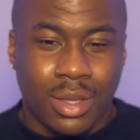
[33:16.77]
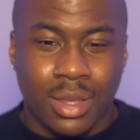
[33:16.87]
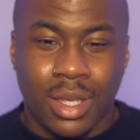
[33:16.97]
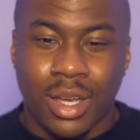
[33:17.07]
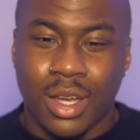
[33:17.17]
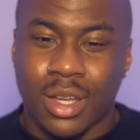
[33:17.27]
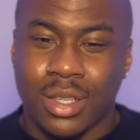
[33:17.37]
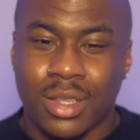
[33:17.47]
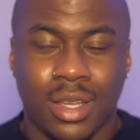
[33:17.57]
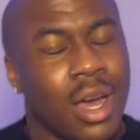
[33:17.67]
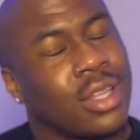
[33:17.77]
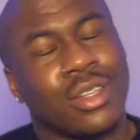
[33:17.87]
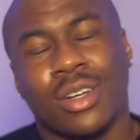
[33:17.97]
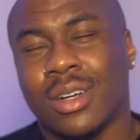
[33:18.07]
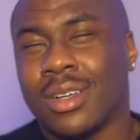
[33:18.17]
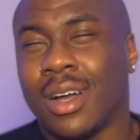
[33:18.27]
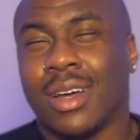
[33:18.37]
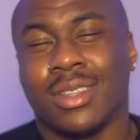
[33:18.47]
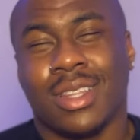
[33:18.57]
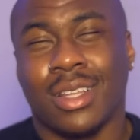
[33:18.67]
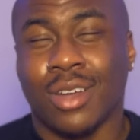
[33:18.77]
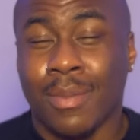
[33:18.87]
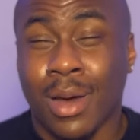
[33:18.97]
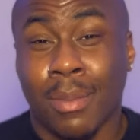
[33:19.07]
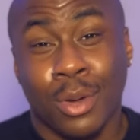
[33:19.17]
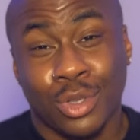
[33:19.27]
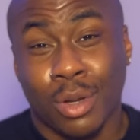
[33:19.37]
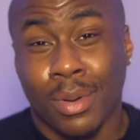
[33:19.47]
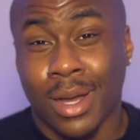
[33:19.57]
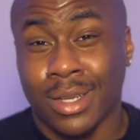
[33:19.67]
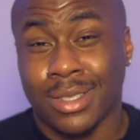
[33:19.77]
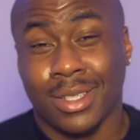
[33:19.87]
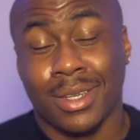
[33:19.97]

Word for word: the the other, uh, I talk about emotional punch,